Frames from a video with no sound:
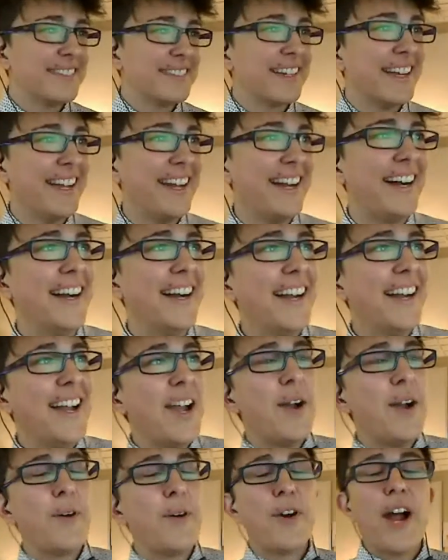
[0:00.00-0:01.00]

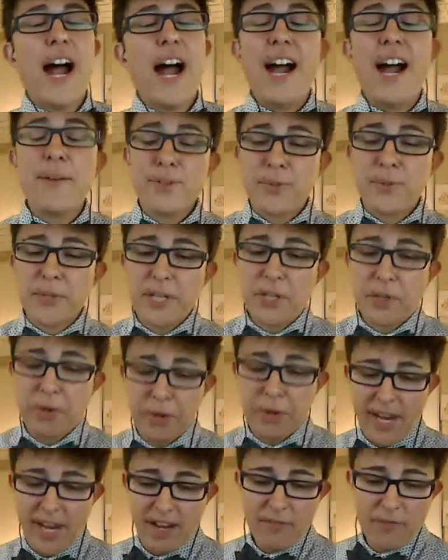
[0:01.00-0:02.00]
I was really
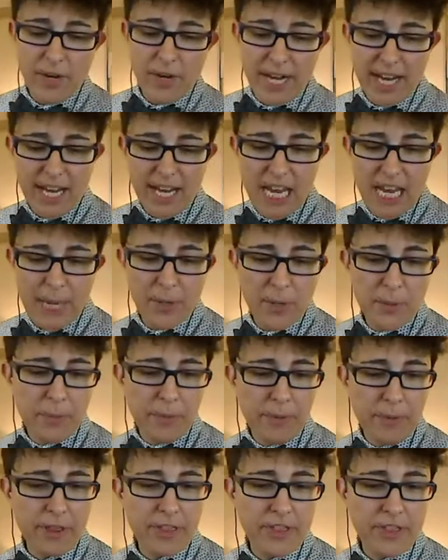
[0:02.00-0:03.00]
creative when I came
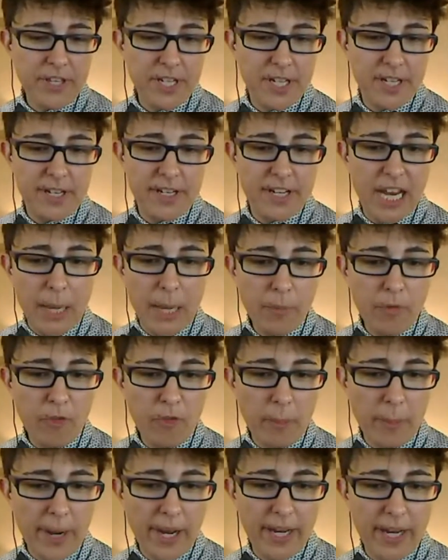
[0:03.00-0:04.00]
up with the name
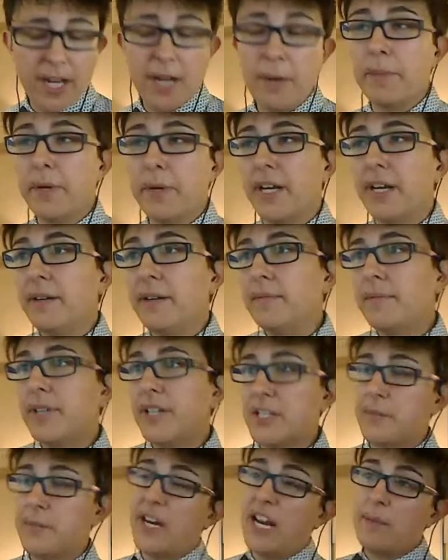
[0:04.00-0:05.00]
for my company,
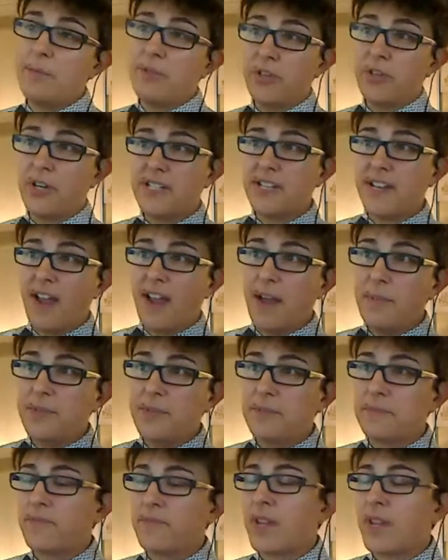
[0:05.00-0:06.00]
because my name is Tracy
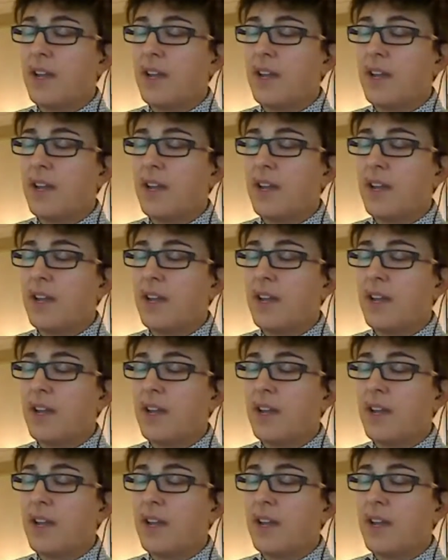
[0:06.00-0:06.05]
Apps.